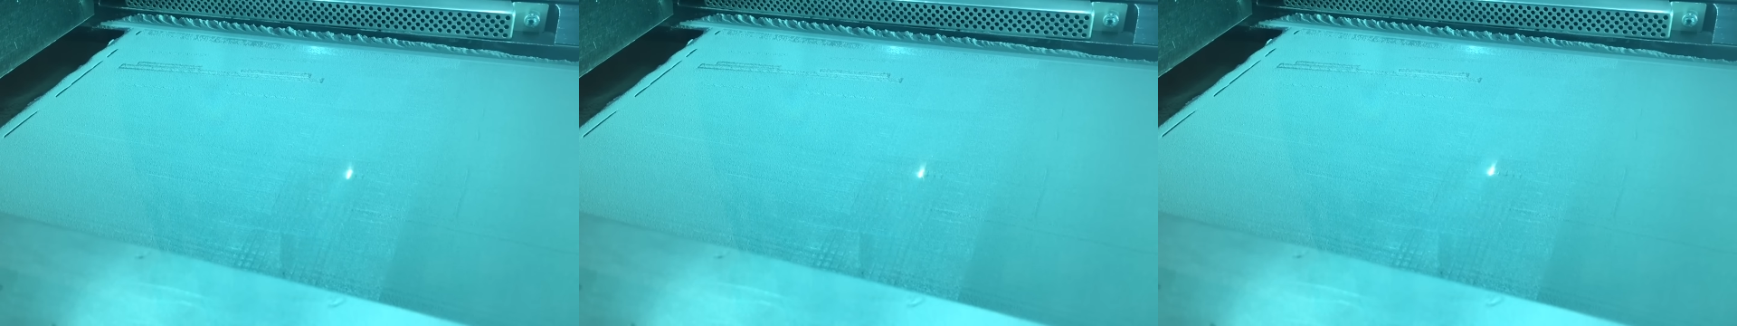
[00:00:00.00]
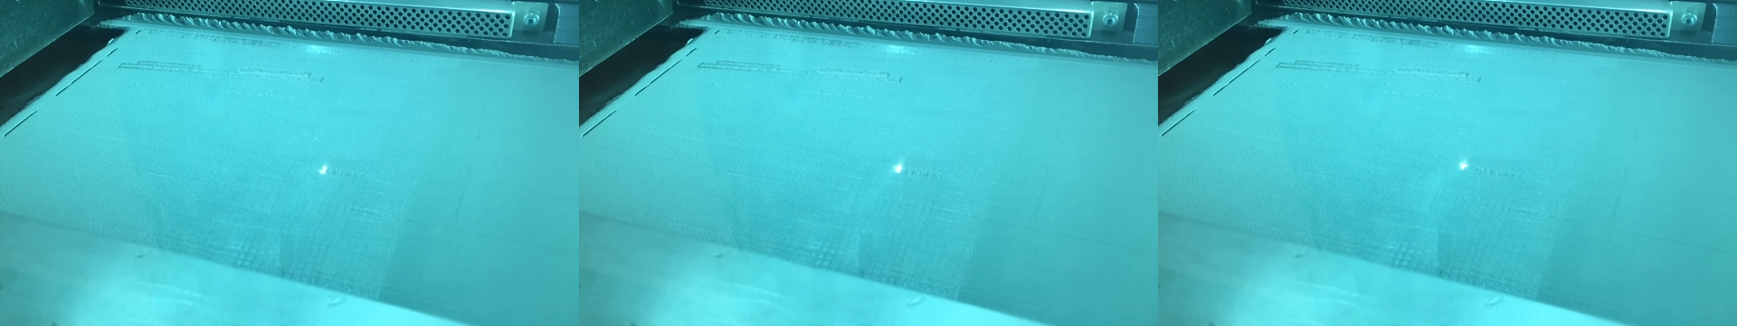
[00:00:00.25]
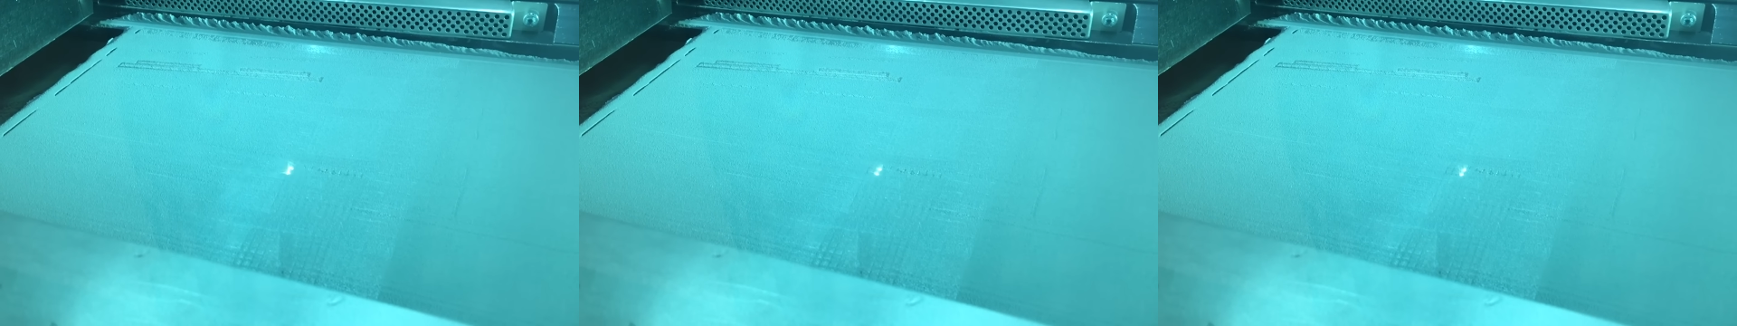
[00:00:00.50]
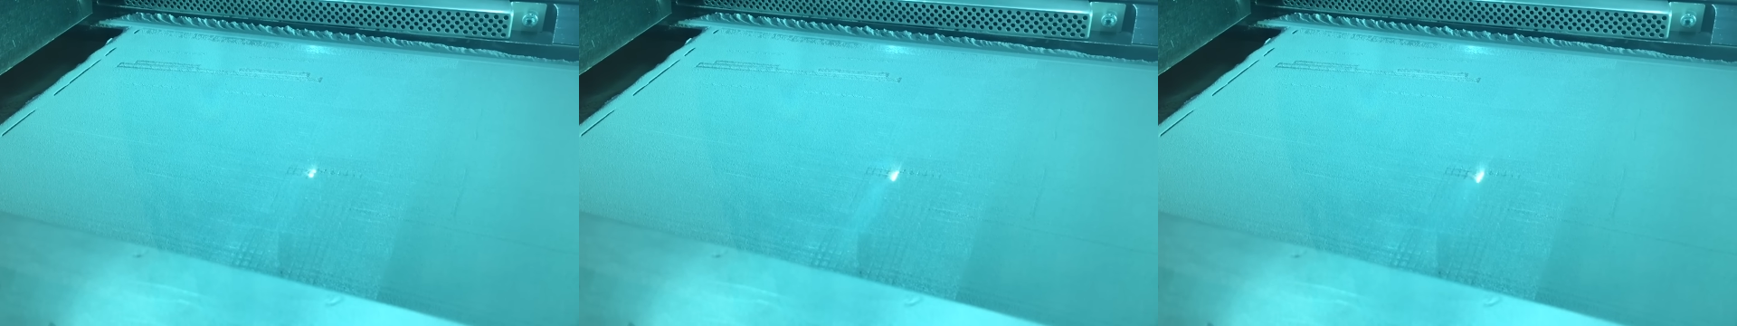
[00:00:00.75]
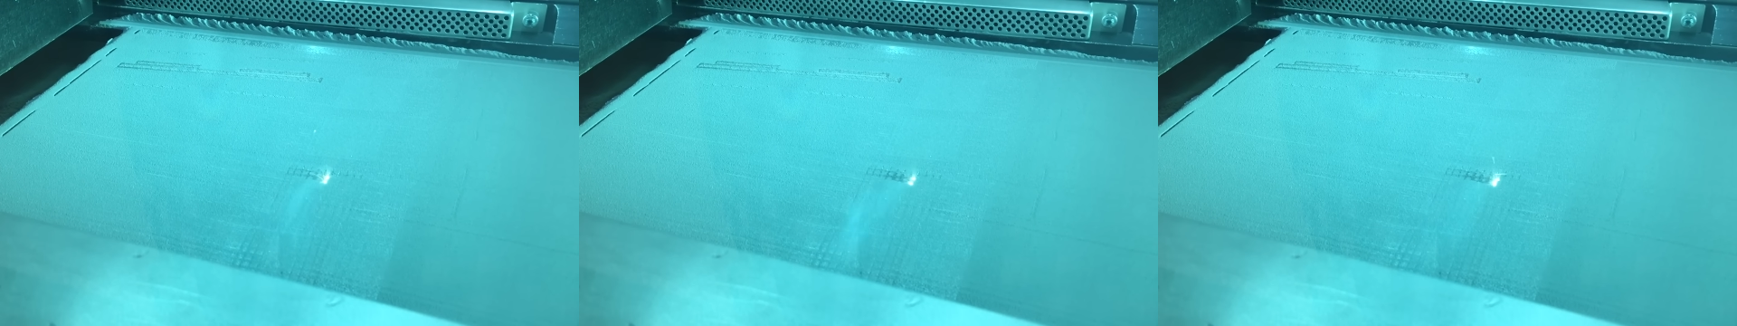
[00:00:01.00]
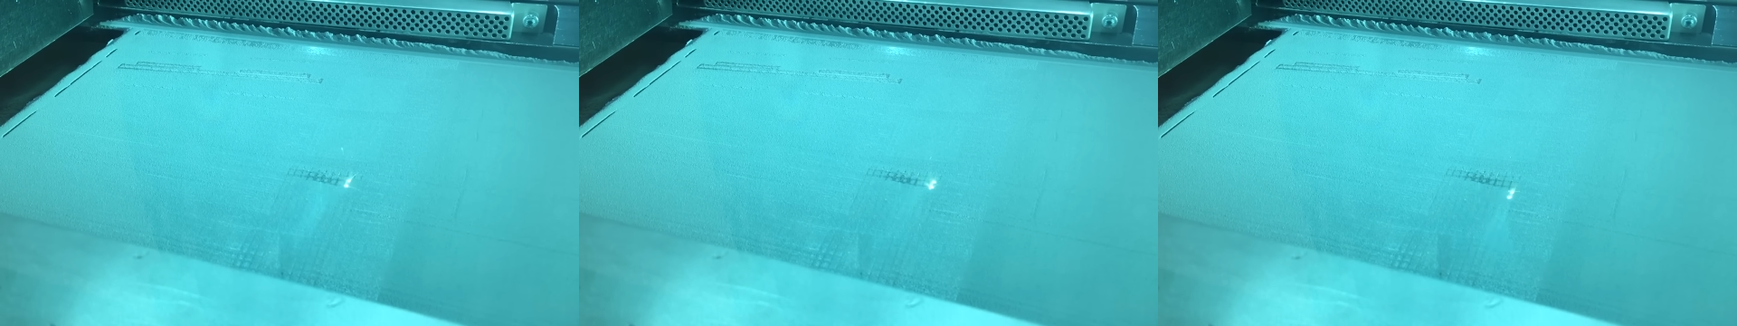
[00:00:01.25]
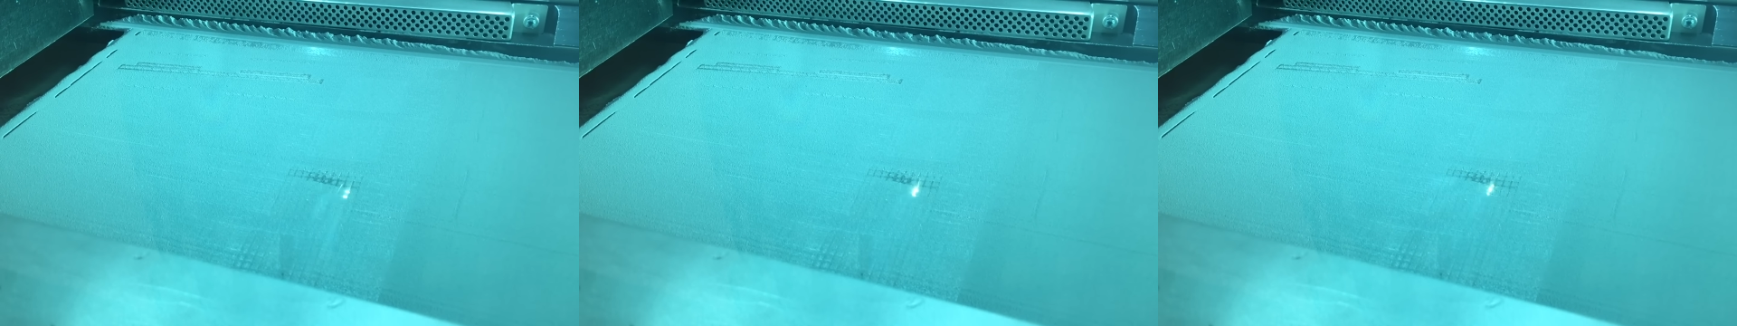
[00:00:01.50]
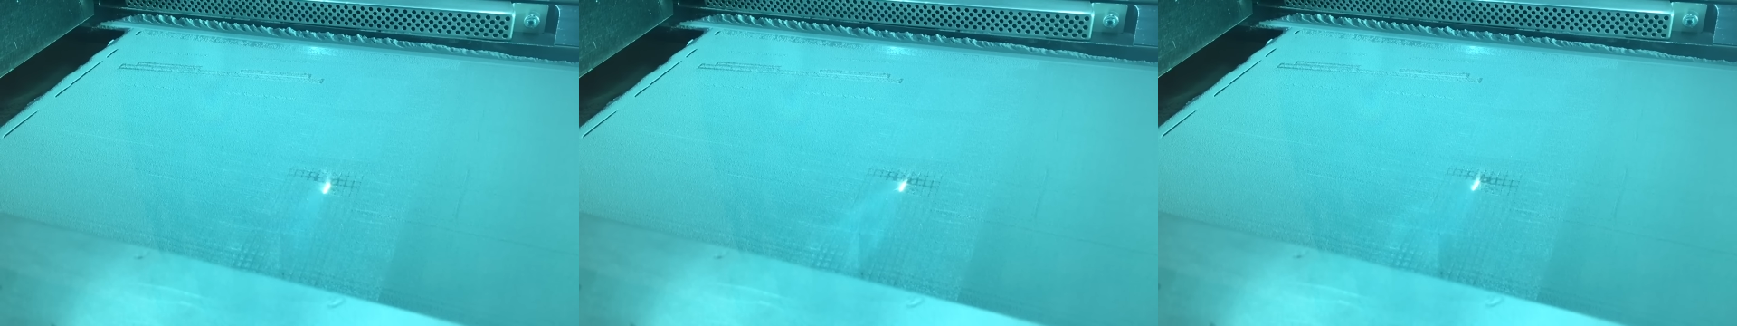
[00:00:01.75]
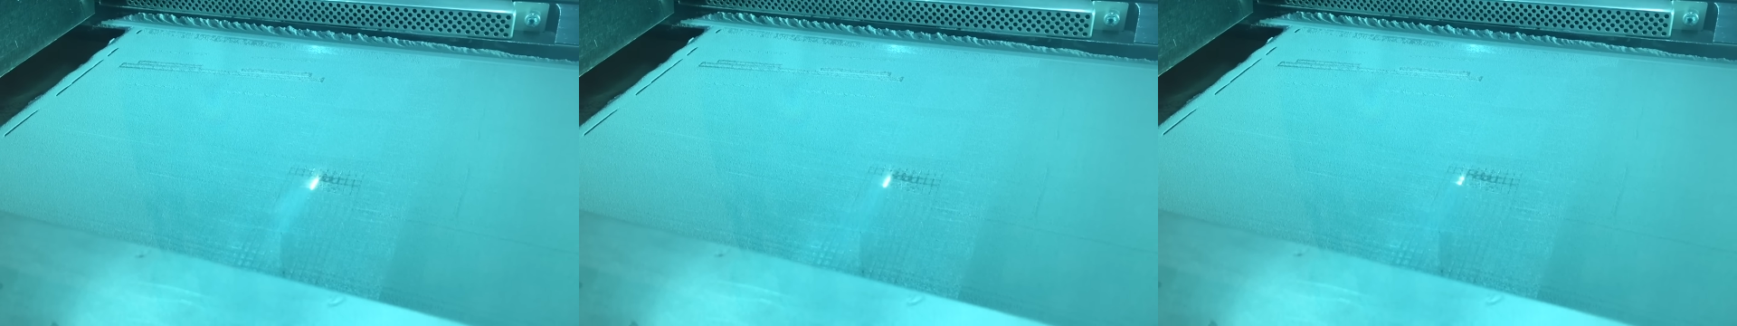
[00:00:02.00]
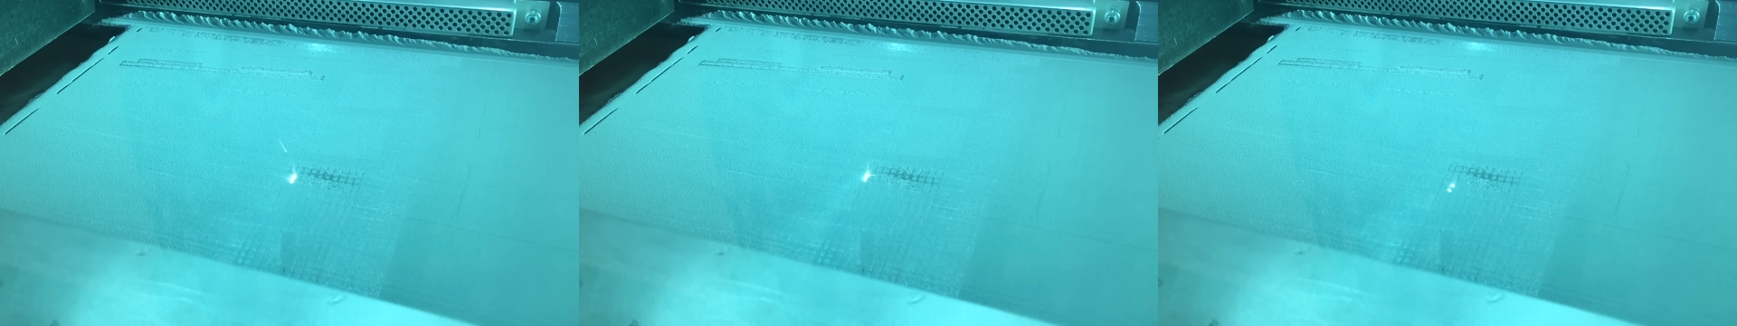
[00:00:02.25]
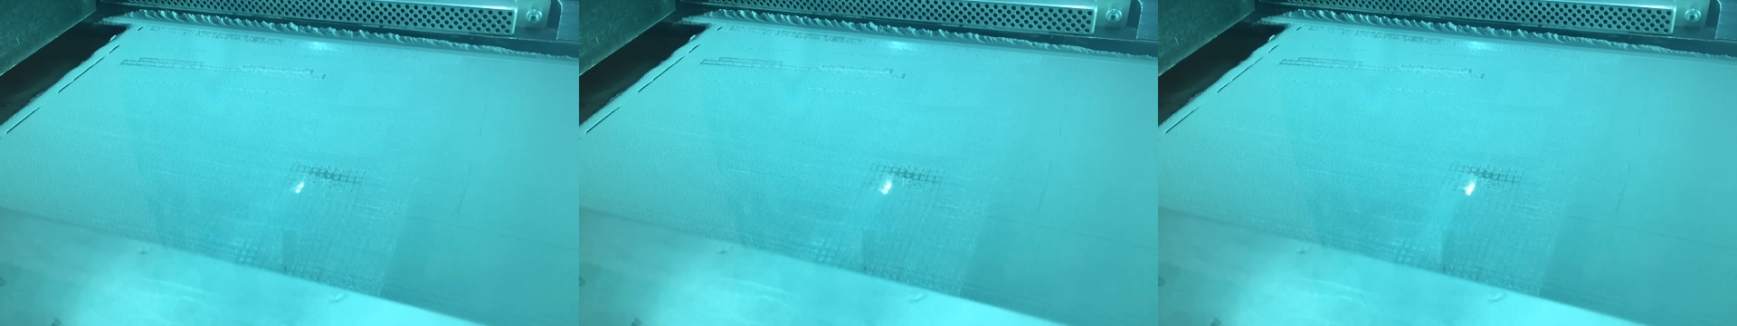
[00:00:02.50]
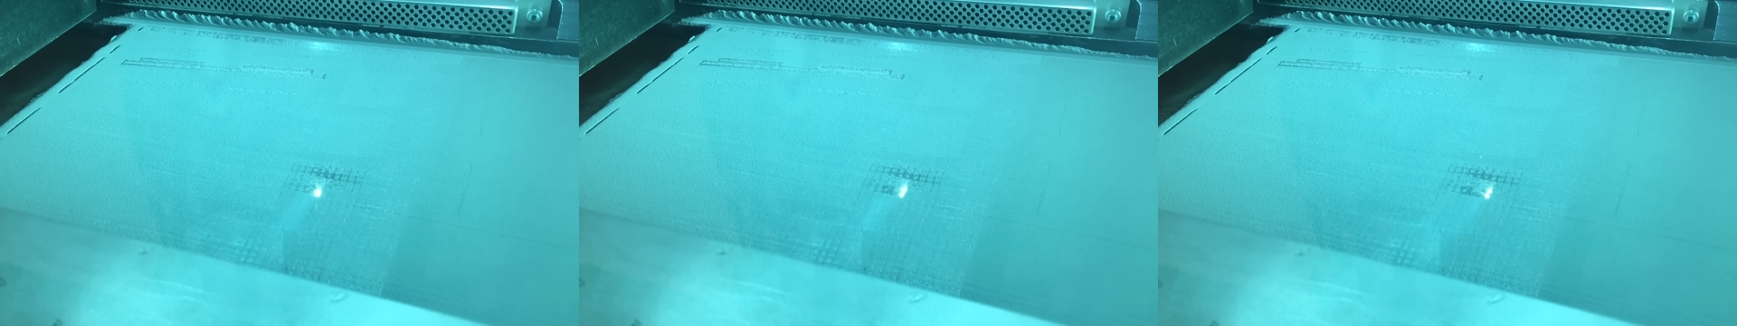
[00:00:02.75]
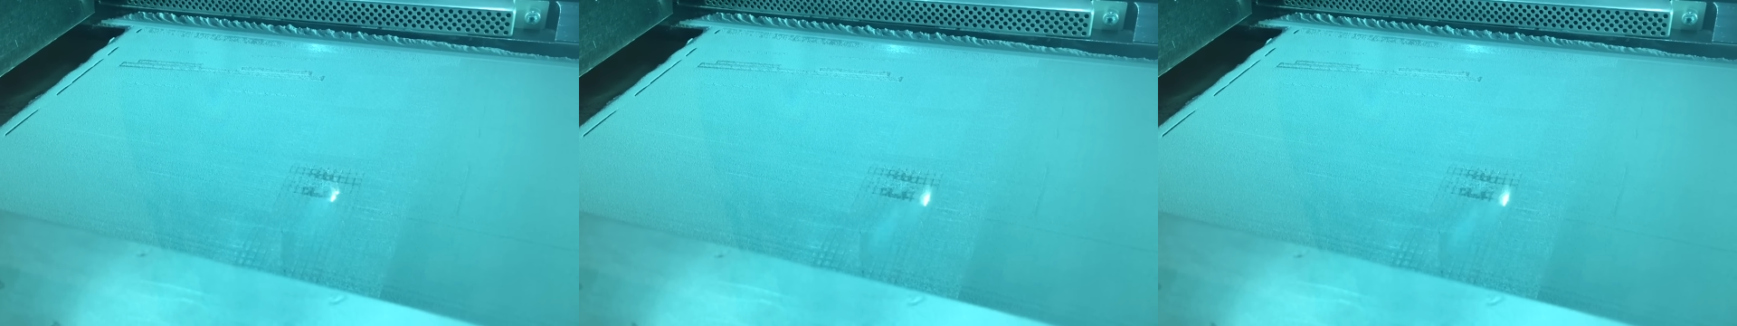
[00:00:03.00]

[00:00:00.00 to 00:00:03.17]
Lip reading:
Nobody's mouth can be seen.